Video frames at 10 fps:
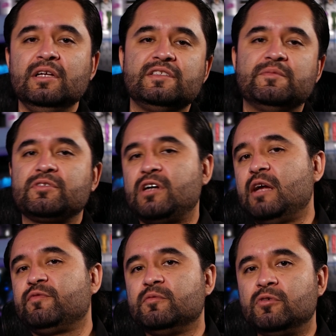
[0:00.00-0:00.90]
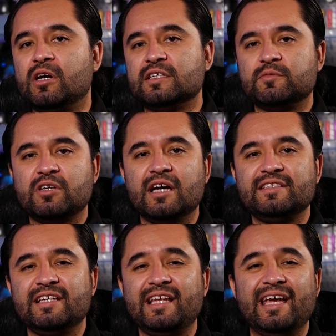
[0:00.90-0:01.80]
Subscribe for more awesome
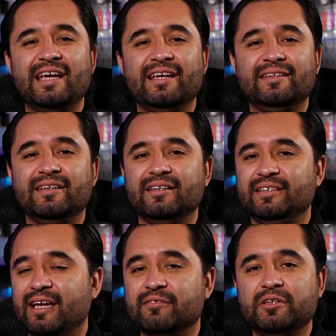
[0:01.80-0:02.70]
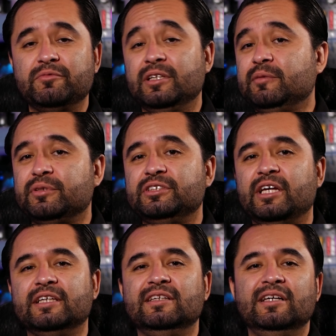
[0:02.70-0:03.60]
content, and yeah, we'd really
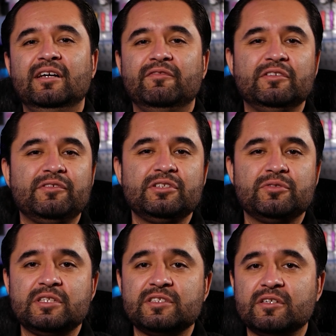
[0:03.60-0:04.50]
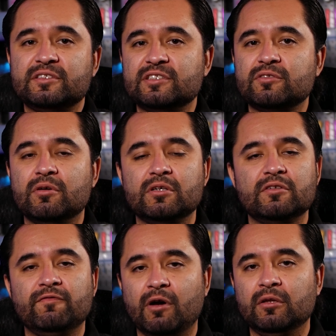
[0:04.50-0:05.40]
appreciate it. Feel free to join us on our
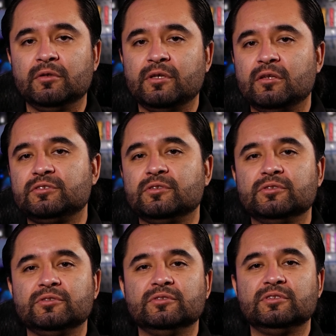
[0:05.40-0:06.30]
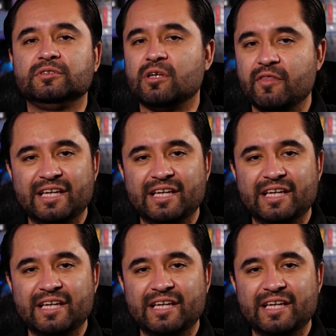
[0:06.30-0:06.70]
Discord, follow on all our socials, all